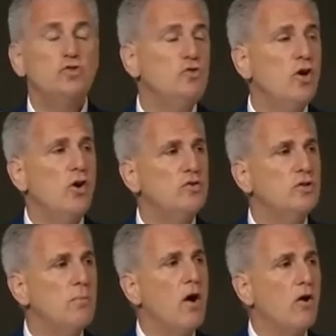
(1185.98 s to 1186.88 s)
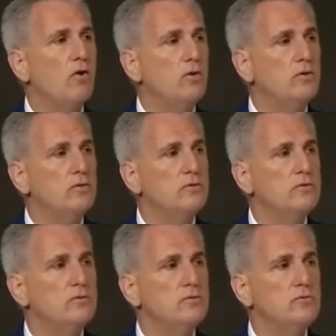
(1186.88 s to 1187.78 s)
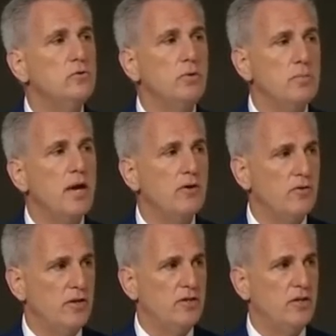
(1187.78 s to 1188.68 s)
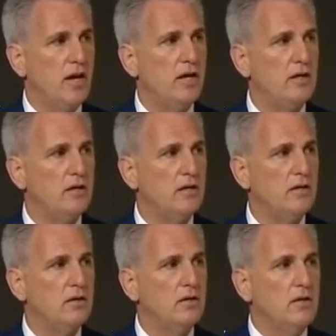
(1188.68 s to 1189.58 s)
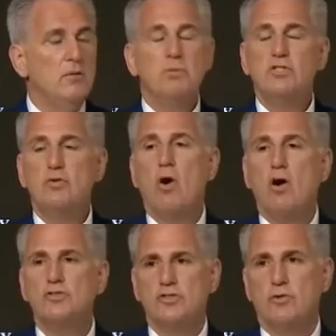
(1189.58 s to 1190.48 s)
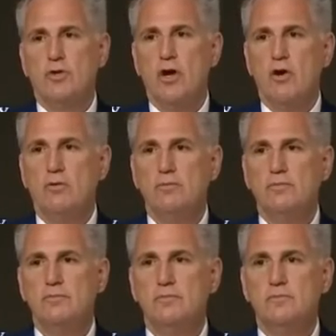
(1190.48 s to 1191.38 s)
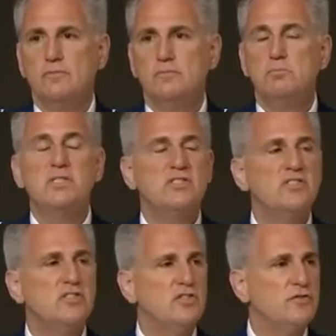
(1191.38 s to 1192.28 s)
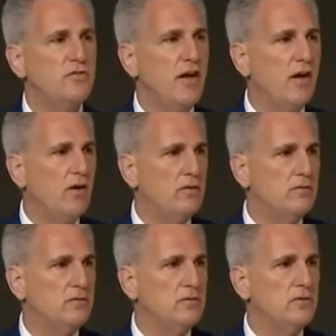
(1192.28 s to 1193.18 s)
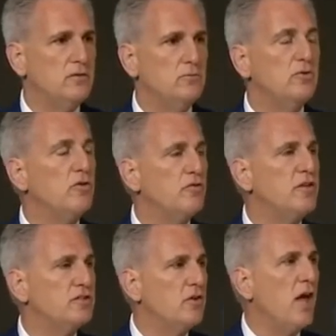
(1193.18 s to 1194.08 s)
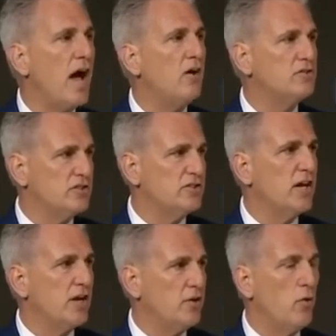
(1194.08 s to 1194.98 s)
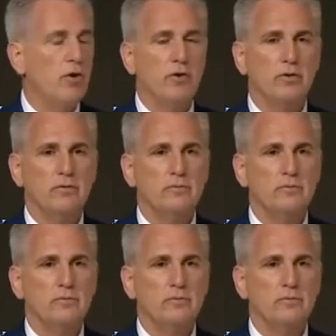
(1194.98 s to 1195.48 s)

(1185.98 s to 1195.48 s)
You know tomorrow will be better than today. But you also know businesses fail when their fiscal house is not in order.